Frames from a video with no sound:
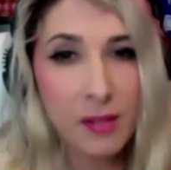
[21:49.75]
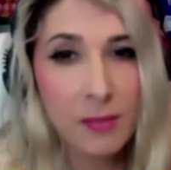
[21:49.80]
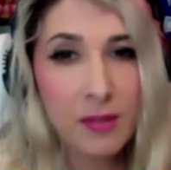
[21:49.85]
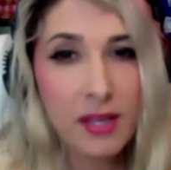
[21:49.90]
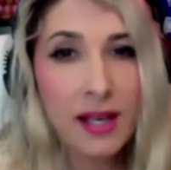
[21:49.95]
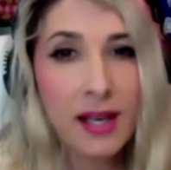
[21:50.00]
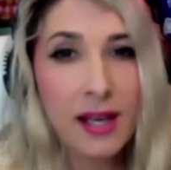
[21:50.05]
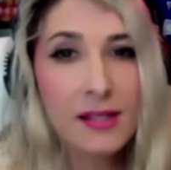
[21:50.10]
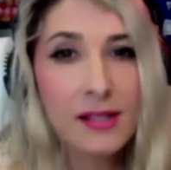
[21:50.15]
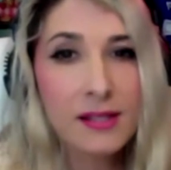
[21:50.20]

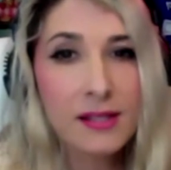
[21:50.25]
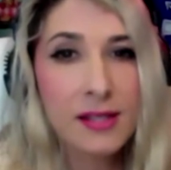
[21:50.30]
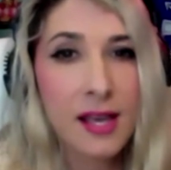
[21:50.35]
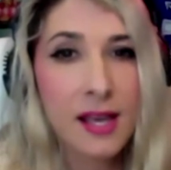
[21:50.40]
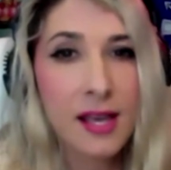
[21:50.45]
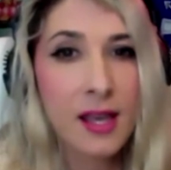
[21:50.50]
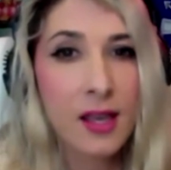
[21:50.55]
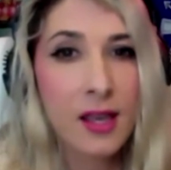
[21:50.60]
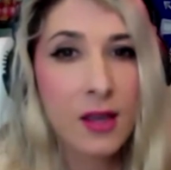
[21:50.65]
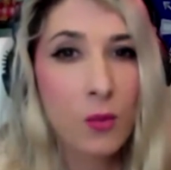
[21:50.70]
because
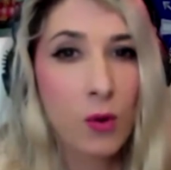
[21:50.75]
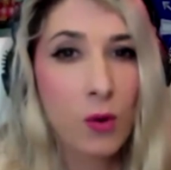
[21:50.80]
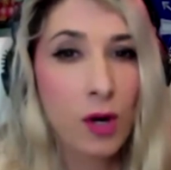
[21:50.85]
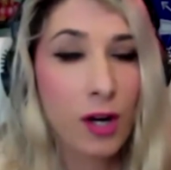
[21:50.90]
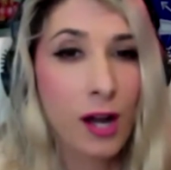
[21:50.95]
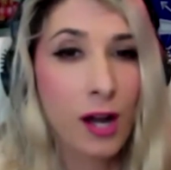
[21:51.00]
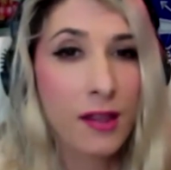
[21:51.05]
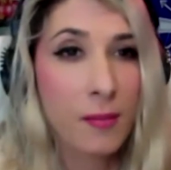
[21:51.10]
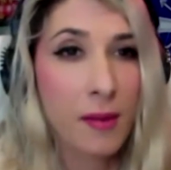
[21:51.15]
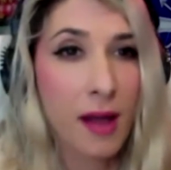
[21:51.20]
they work
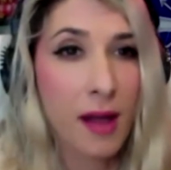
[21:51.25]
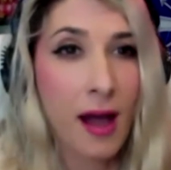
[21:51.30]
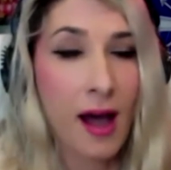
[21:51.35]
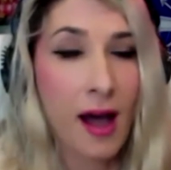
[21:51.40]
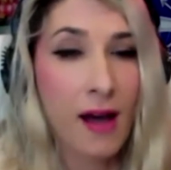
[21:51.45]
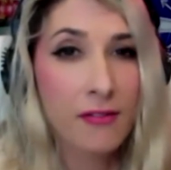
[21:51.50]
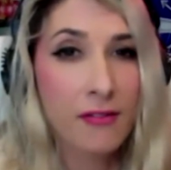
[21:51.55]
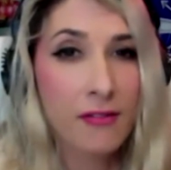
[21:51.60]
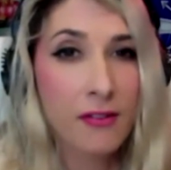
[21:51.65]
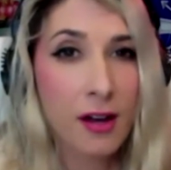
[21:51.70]
on the
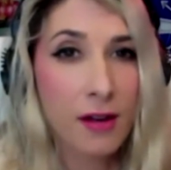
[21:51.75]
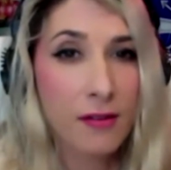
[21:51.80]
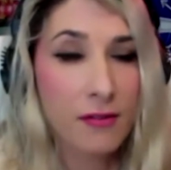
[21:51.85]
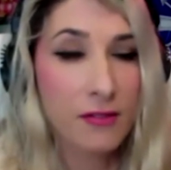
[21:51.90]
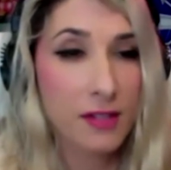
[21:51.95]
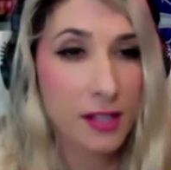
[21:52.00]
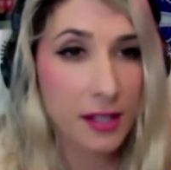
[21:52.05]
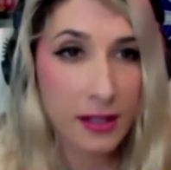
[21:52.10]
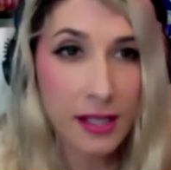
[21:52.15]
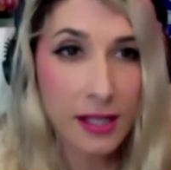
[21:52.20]
behalf of
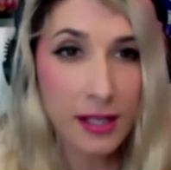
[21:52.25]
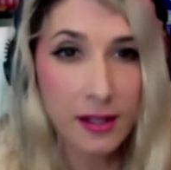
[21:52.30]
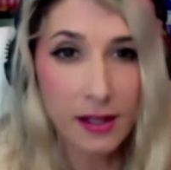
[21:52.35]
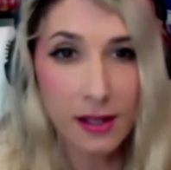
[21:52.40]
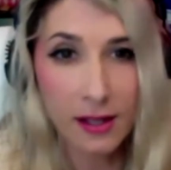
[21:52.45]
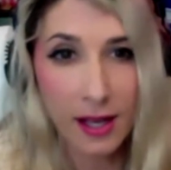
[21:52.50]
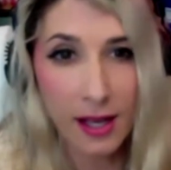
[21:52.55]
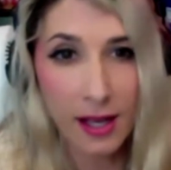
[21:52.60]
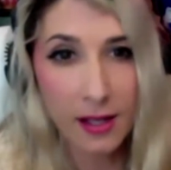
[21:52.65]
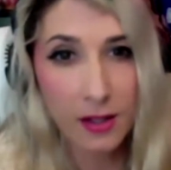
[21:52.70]
the elite.
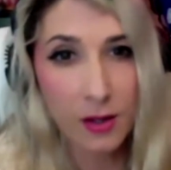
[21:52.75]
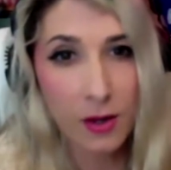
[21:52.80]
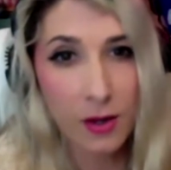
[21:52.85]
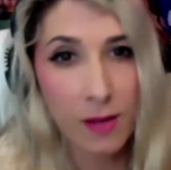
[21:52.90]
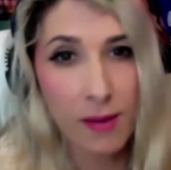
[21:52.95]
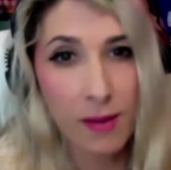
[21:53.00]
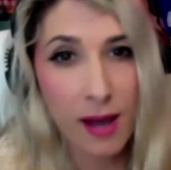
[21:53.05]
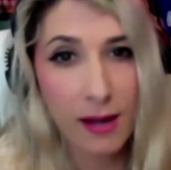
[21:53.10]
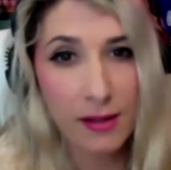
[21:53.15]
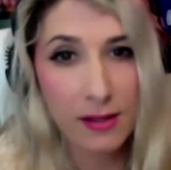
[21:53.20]
Again, going
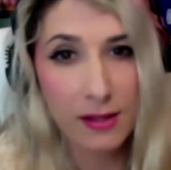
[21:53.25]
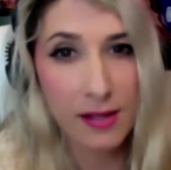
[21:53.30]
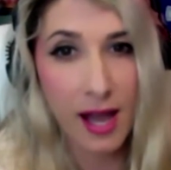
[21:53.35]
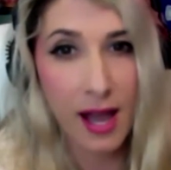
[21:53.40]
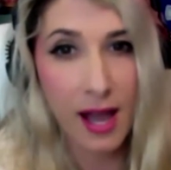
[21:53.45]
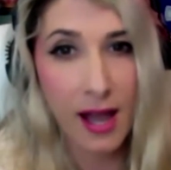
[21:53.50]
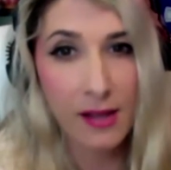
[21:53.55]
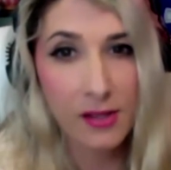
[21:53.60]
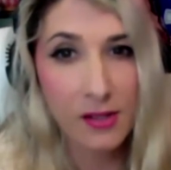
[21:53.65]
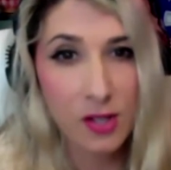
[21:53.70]
back to
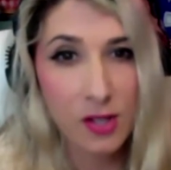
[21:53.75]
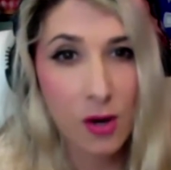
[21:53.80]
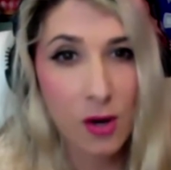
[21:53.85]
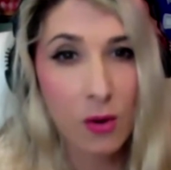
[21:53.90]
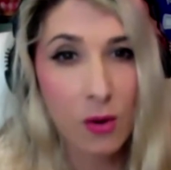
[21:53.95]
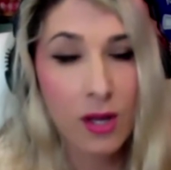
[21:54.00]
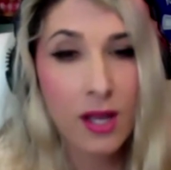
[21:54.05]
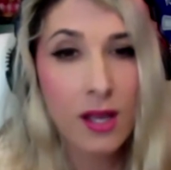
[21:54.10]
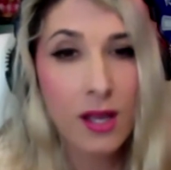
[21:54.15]
that. So